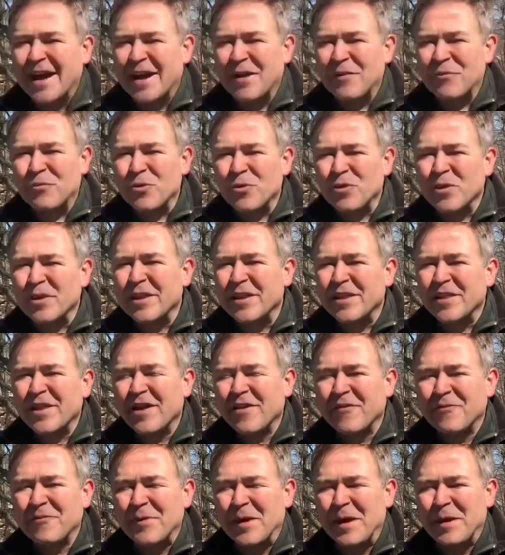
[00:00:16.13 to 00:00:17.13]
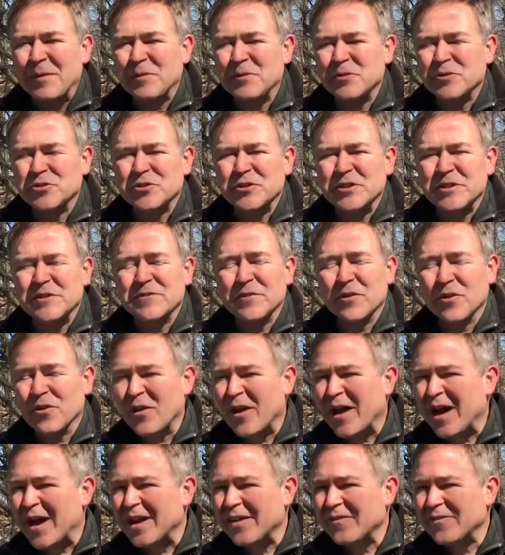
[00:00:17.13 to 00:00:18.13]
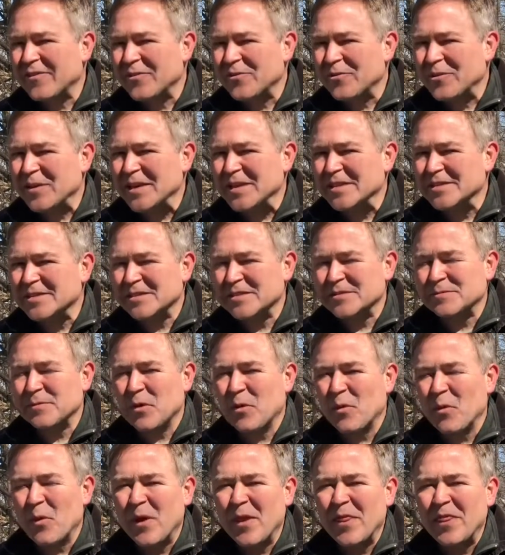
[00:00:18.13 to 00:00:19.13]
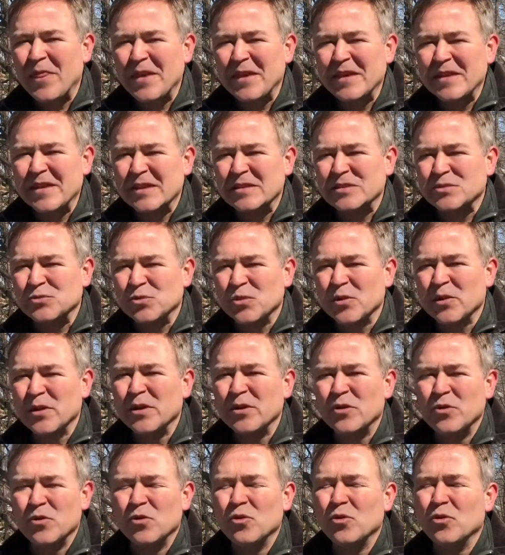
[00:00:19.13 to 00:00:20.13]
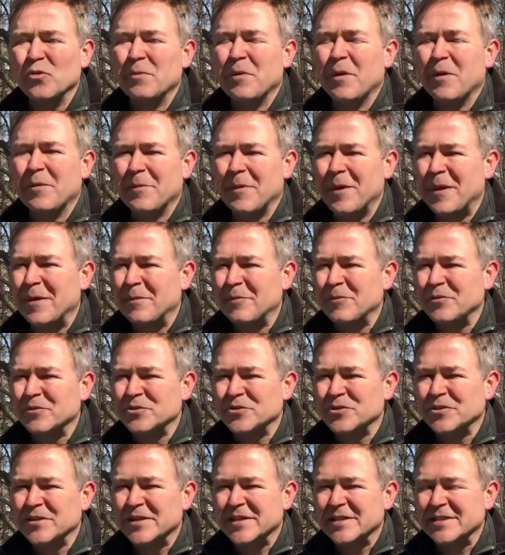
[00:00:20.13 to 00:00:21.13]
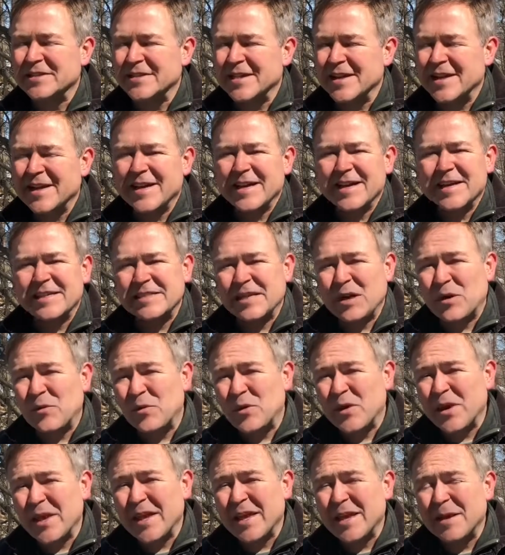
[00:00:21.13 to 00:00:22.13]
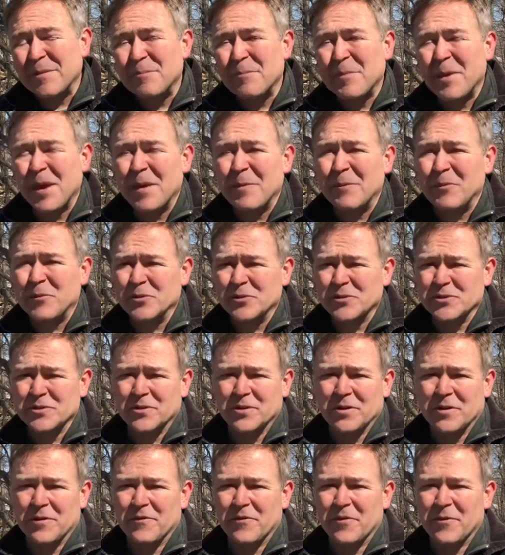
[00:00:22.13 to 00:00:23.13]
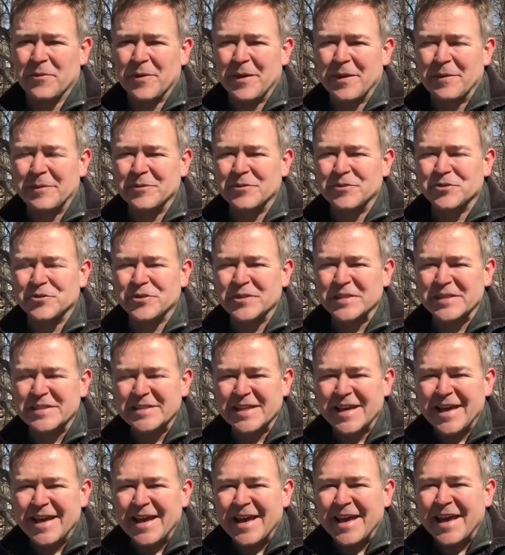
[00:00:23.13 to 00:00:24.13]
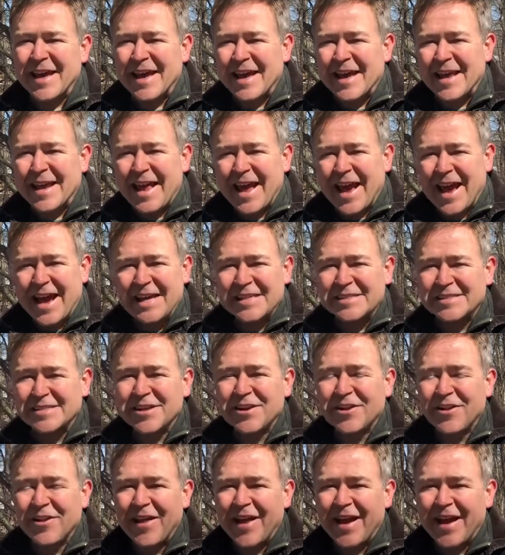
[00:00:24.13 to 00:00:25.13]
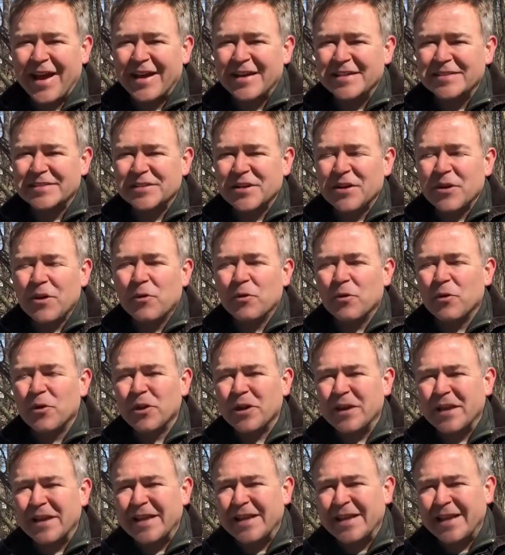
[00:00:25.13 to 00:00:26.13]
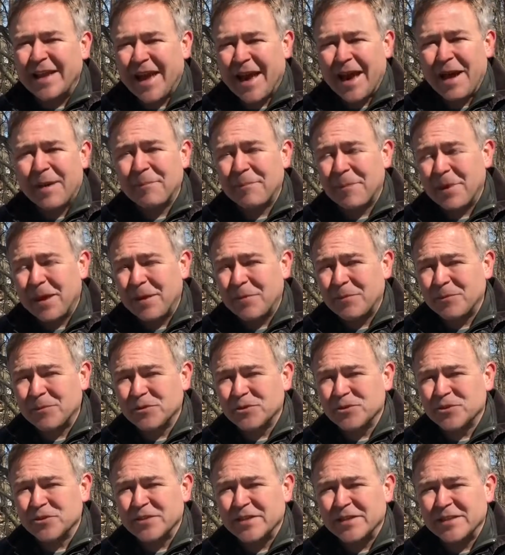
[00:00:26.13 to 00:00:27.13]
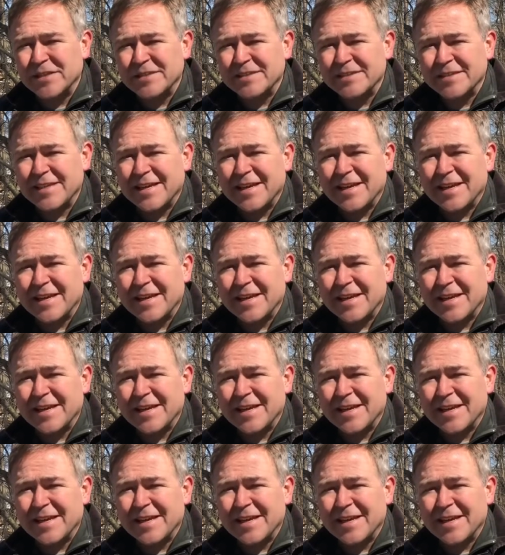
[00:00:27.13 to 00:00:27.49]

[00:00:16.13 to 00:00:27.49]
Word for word: really love maple trees for a lot of reasons but one thing that's really cool about maple trees is that we can get maple syrup from maple trees and as a class we're going to tap maple trees